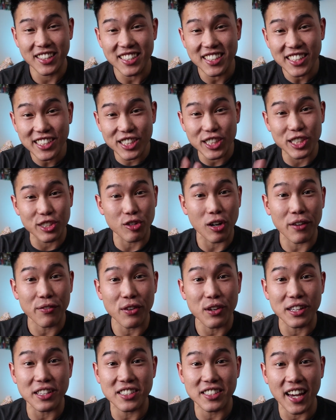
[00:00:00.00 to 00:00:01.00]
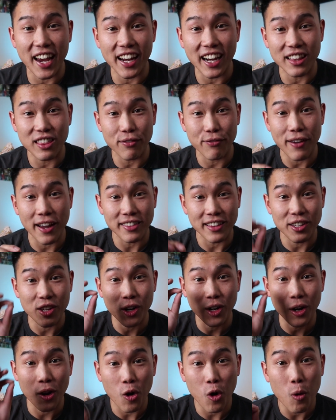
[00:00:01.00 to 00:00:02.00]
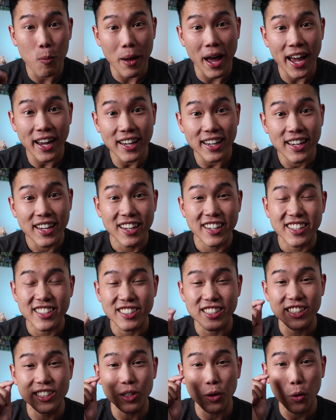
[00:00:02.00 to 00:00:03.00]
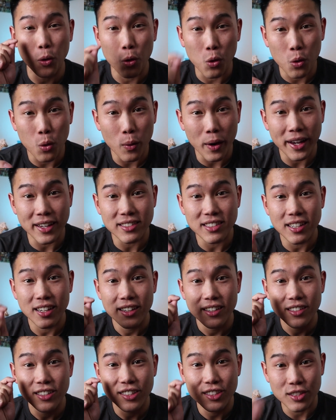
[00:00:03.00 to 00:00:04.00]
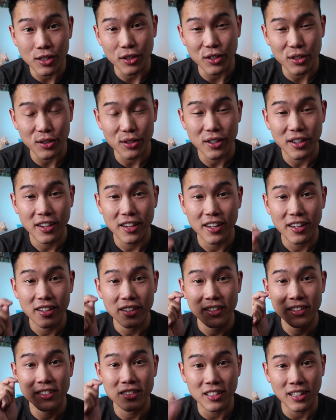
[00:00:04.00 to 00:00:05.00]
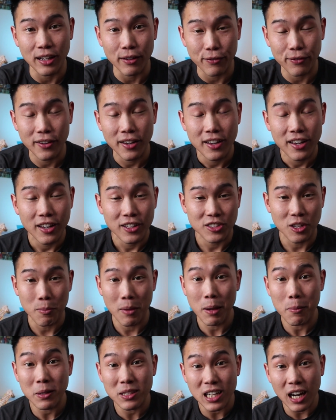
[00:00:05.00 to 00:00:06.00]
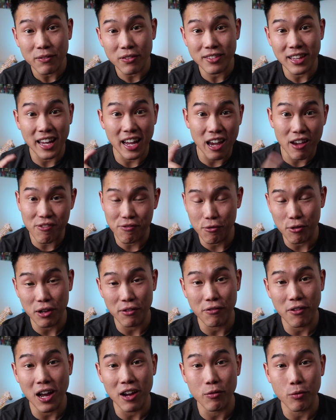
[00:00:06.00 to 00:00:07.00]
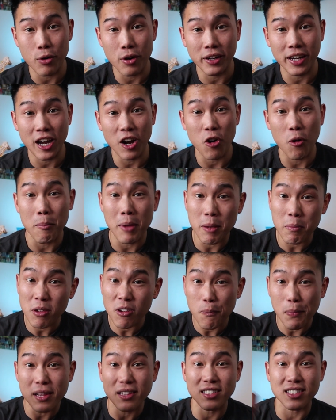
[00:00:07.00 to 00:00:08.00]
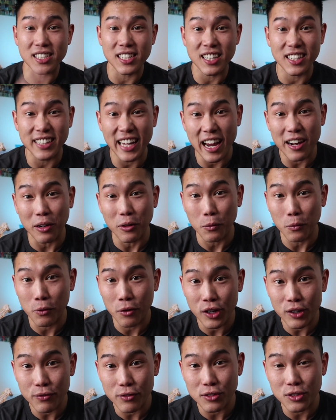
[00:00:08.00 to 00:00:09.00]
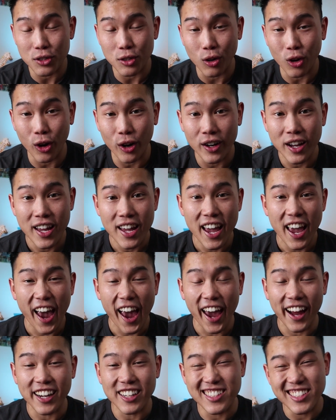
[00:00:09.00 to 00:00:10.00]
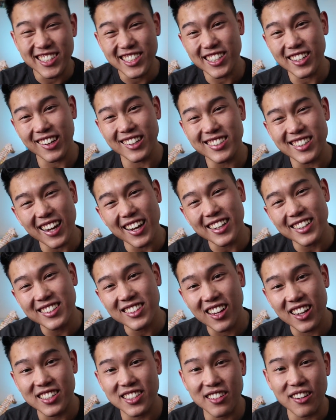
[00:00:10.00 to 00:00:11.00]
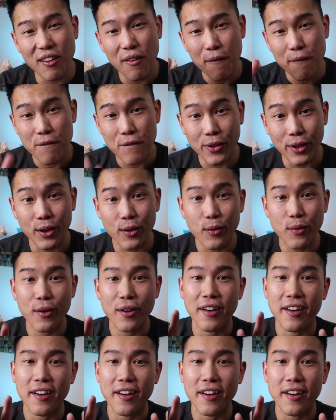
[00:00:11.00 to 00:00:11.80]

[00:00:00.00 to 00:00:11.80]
Doesn't it just drive you insane at the fact that your lower back is just always so stiff? So maybe it's after that F45 workout, or maybe you've been sitting down at work for too long and it just doesn't feel